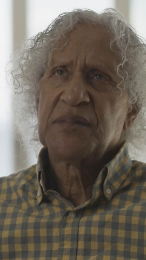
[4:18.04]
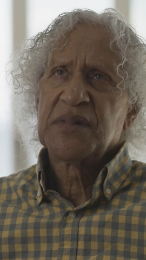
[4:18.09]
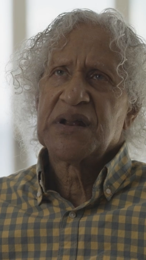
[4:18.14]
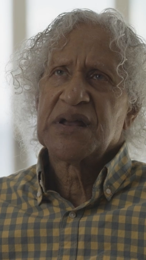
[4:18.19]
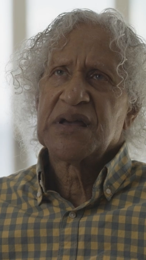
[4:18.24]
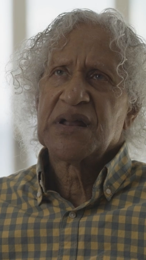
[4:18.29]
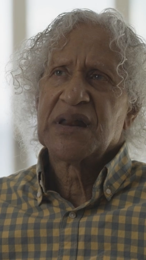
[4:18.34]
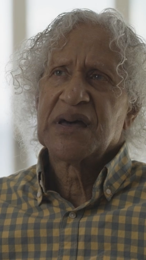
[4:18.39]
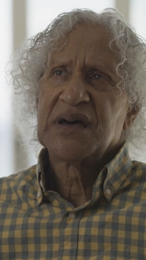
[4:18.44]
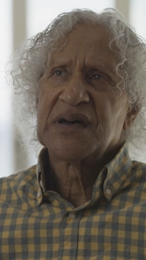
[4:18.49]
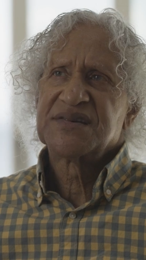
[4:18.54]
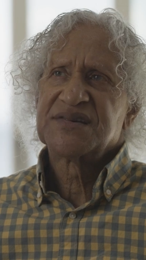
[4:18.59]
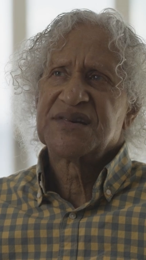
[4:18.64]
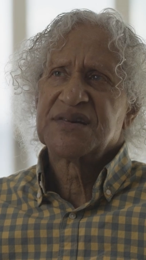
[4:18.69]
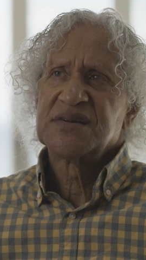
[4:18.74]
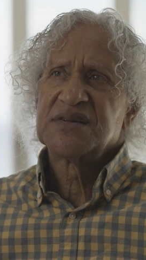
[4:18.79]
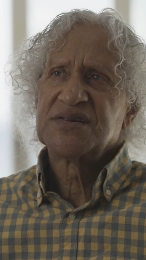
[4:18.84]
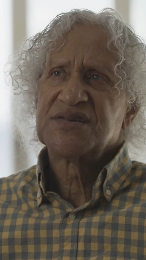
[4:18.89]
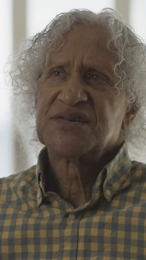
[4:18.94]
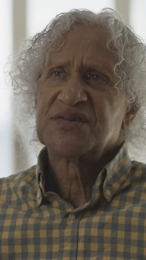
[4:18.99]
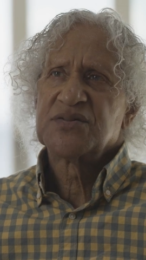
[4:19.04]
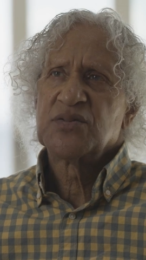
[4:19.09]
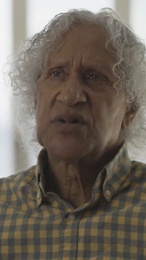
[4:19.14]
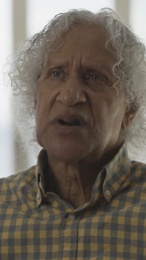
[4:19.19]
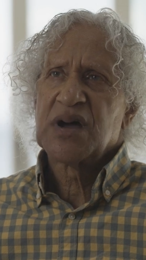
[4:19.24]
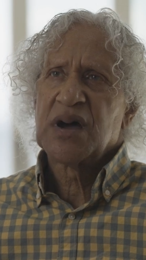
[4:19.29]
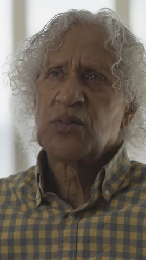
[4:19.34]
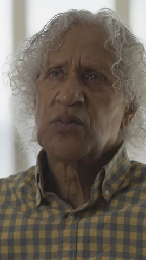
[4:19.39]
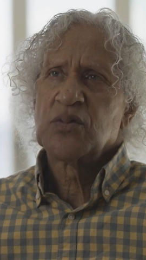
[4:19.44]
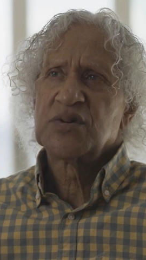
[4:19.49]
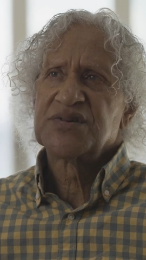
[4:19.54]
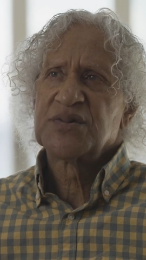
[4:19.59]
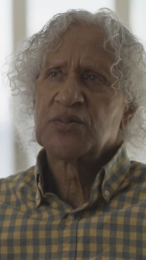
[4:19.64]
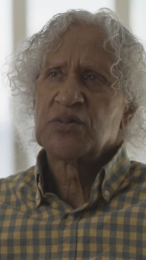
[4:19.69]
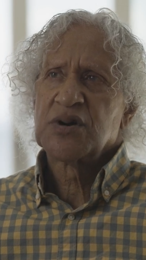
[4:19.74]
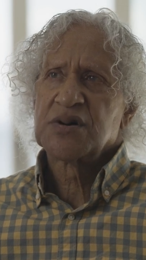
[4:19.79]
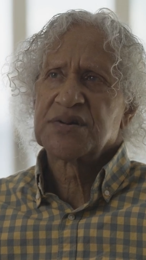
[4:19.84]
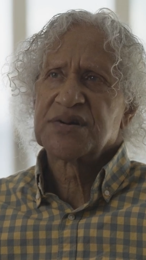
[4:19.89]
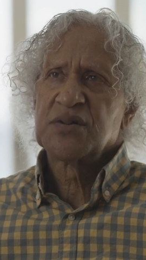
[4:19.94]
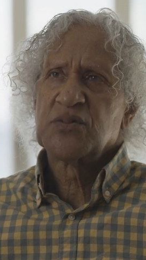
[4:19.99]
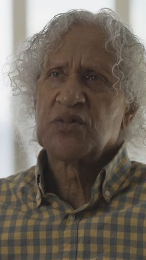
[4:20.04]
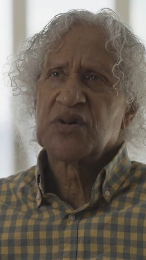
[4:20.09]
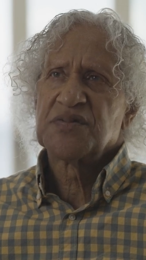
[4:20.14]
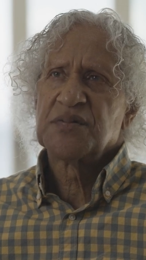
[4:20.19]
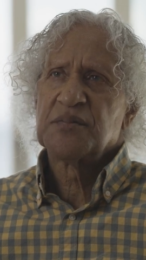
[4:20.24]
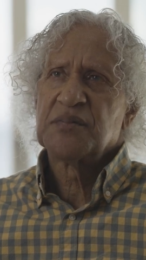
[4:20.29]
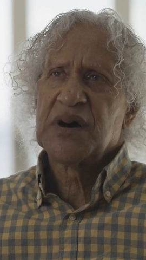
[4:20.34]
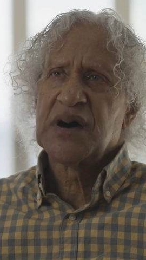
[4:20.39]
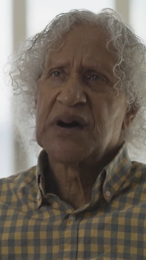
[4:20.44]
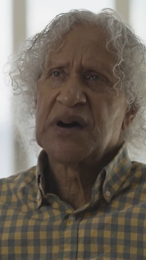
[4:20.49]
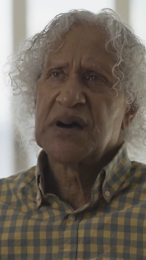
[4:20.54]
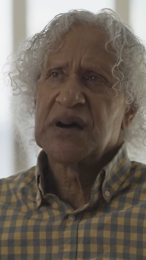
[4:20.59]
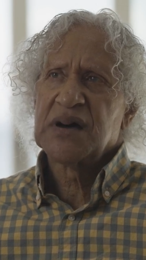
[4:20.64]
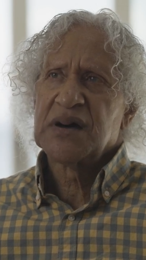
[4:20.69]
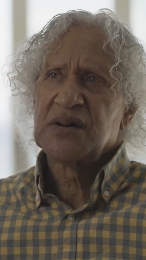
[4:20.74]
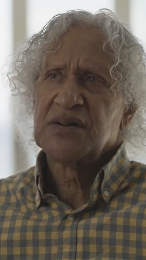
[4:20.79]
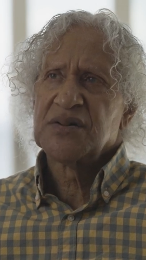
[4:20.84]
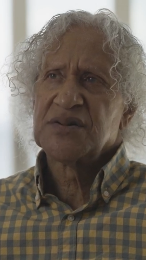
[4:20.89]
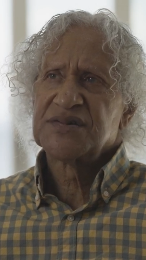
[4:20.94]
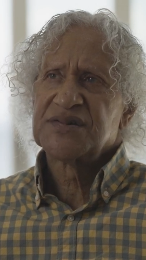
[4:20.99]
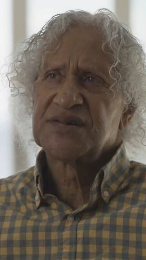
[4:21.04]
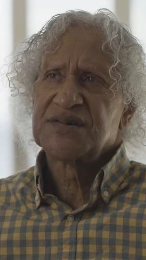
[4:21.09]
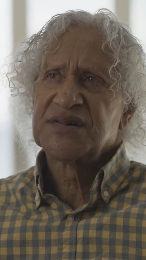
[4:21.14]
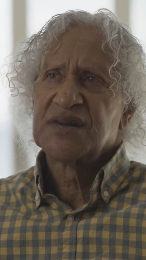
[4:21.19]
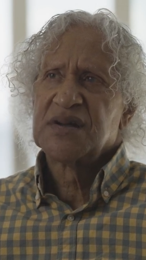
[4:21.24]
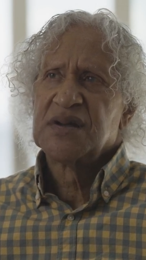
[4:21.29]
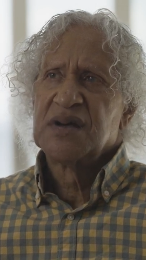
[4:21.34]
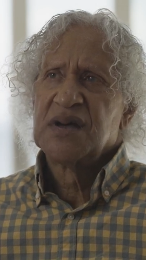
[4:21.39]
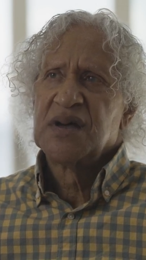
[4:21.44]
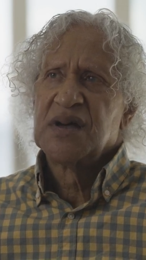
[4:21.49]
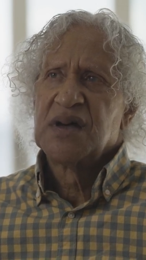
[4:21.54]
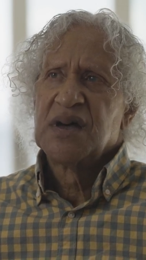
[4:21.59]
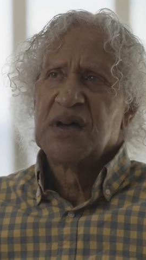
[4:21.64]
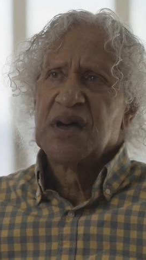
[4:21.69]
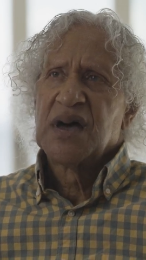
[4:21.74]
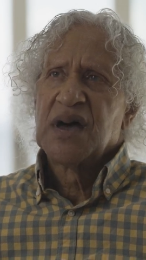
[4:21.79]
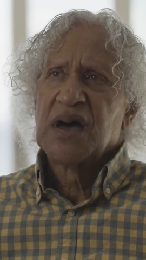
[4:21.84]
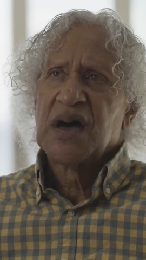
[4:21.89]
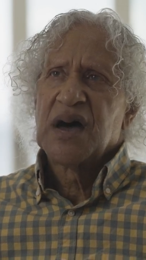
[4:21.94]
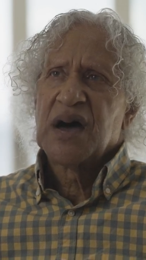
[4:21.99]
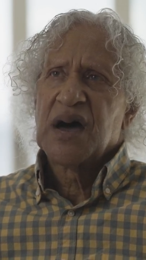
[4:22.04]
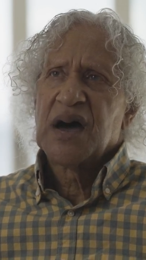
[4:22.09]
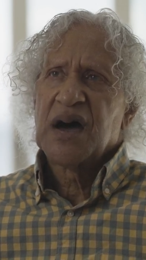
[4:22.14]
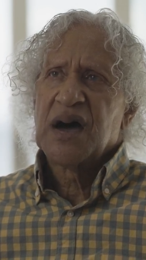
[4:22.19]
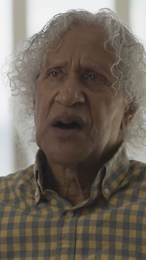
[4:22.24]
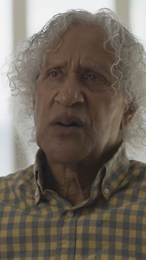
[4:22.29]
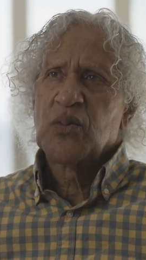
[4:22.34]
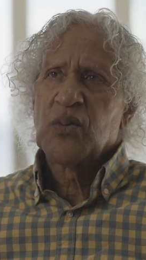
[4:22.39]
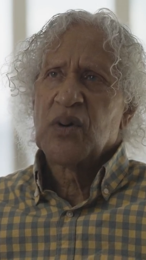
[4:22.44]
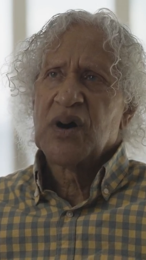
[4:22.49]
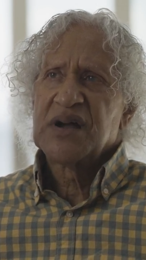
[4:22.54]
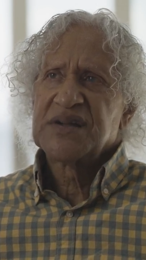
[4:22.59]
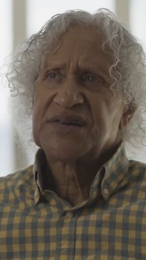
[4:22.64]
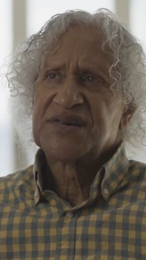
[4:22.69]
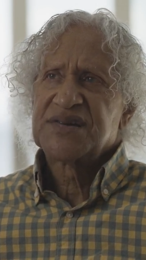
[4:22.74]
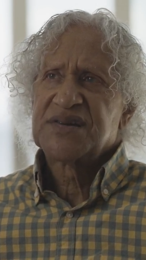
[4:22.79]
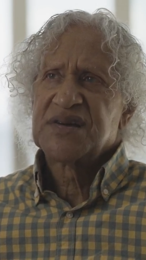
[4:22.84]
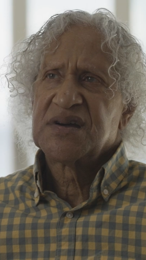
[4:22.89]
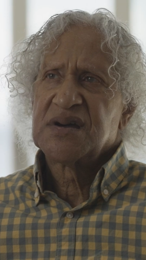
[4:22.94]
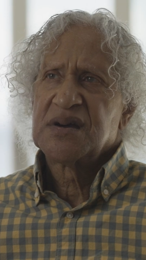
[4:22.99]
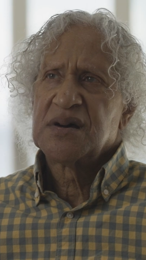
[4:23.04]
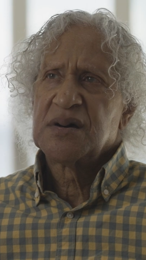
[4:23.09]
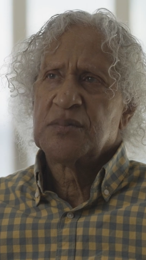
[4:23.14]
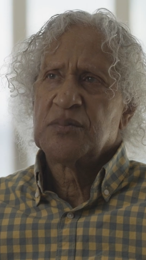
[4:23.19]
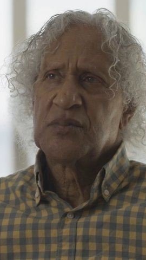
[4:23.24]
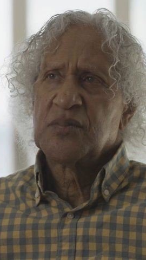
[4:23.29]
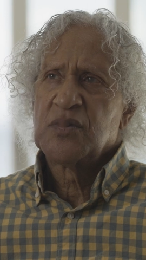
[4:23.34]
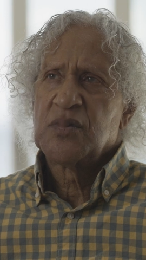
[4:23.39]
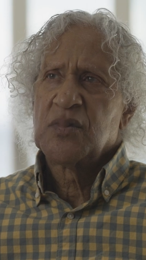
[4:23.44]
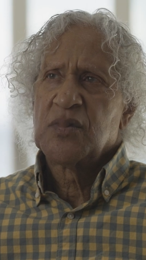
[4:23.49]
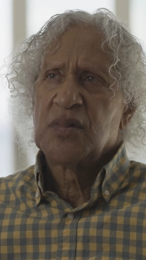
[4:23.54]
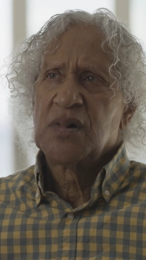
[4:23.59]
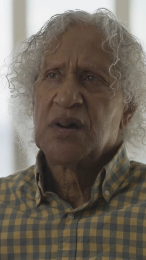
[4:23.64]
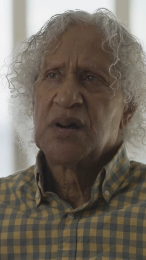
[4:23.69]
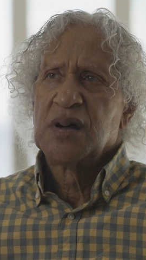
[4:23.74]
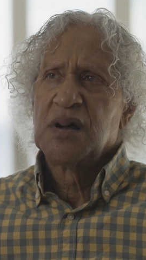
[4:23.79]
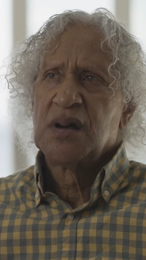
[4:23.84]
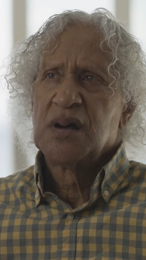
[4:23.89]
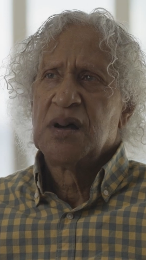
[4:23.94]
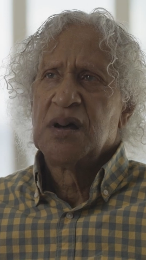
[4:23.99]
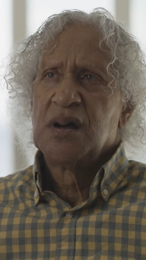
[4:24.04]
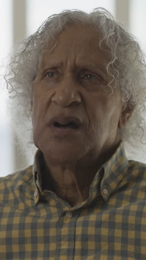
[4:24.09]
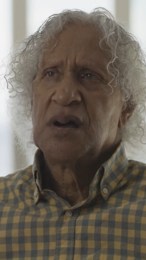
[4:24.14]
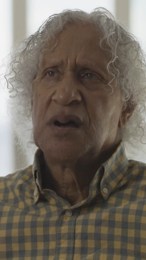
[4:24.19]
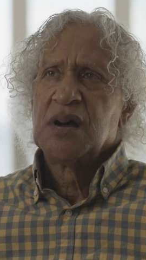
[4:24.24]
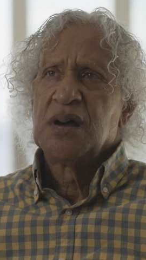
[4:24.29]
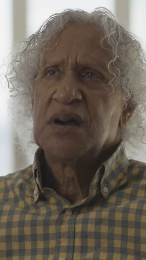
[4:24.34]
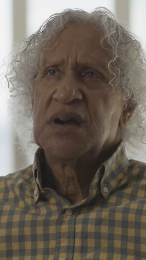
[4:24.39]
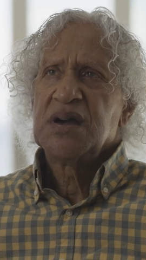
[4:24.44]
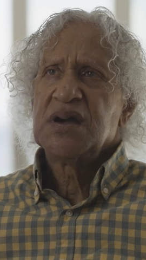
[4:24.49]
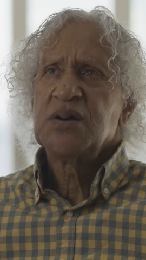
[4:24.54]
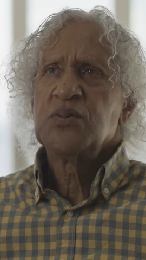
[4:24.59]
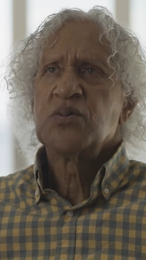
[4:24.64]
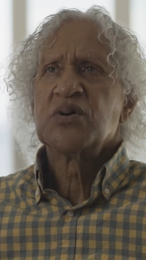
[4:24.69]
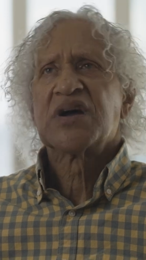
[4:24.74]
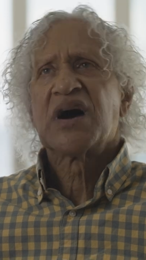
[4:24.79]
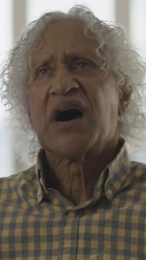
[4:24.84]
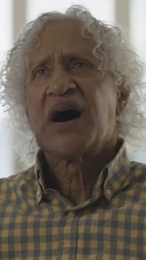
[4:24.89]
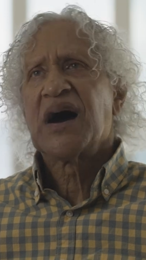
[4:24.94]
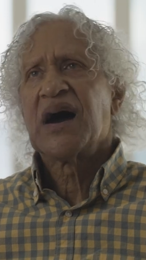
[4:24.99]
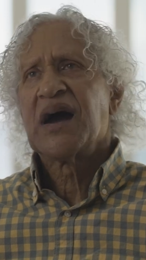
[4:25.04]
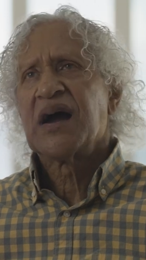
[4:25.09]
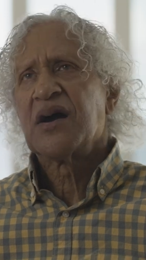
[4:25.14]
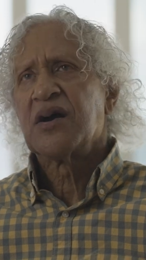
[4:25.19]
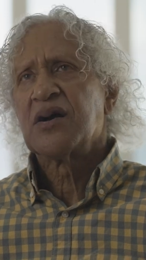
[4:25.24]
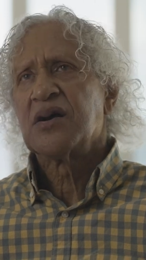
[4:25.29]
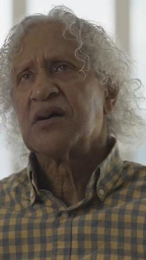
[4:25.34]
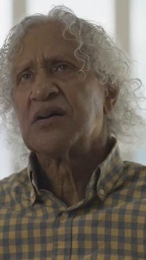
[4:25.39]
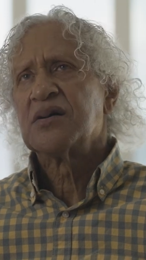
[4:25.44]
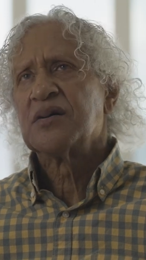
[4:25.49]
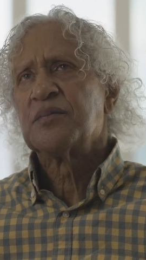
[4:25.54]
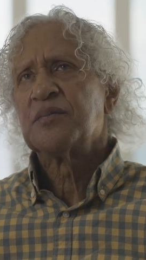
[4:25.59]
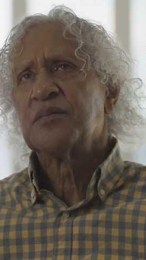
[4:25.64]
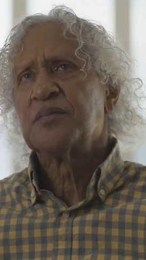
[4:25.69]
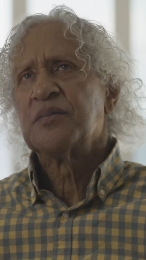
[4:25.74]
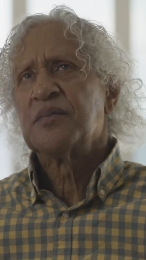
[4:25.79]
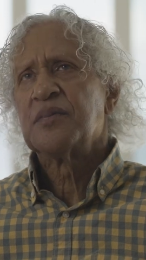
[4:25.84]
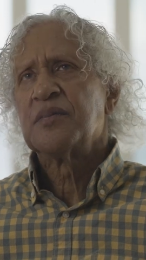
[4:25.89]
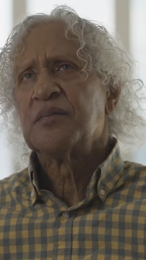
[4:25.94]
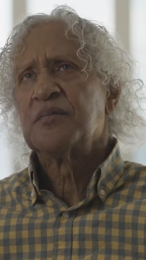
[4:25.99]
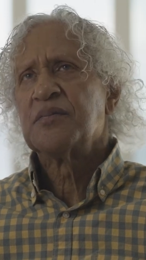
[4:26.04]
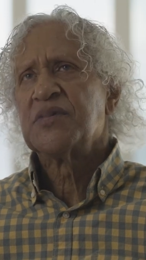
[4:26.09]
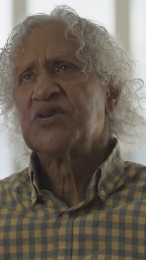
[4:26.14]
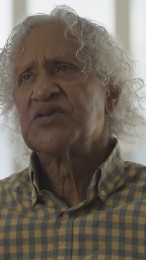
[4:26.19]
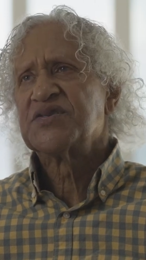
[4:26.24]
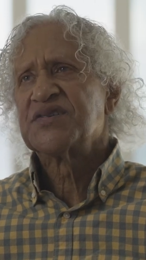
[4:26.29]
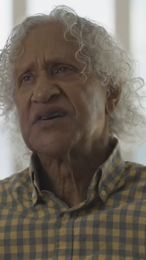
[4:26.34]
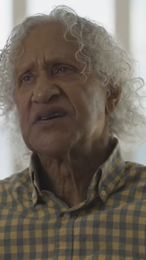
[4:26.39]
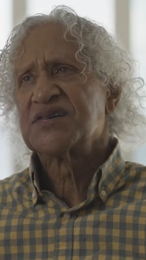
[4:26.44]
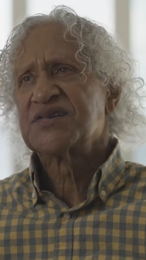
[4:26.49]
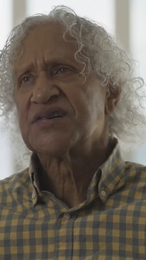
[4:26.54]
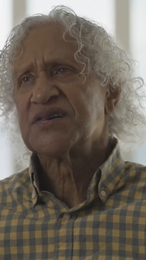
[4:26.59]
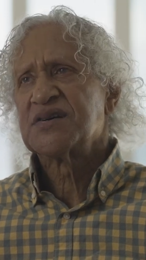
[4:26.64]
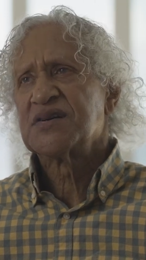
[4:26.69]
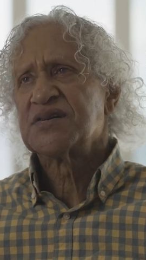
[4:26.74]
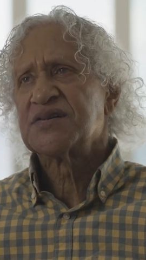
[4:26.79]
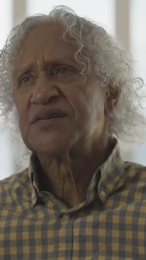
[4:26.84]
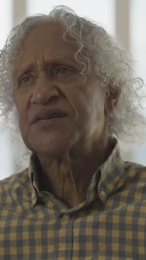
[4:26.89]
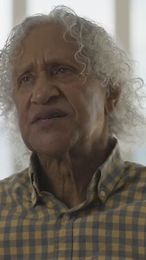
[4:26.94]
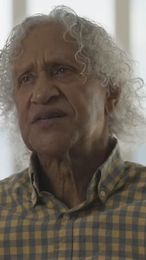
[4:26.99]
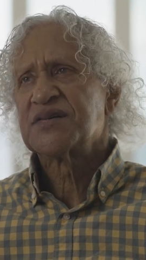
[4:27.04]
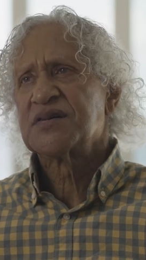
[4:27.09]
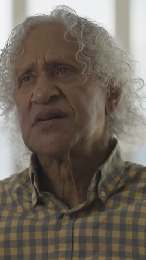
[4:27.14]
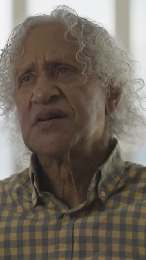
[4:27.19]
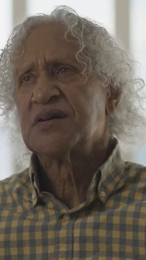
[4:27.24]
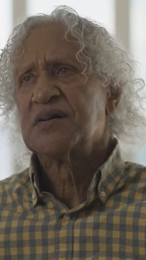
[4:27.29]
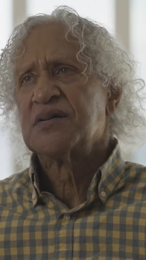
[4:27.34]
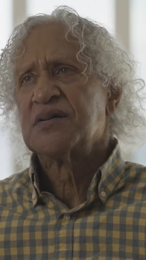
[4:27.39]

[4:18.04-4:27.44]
many lessons, when I was working with Miles, I watched him, he would hire musicians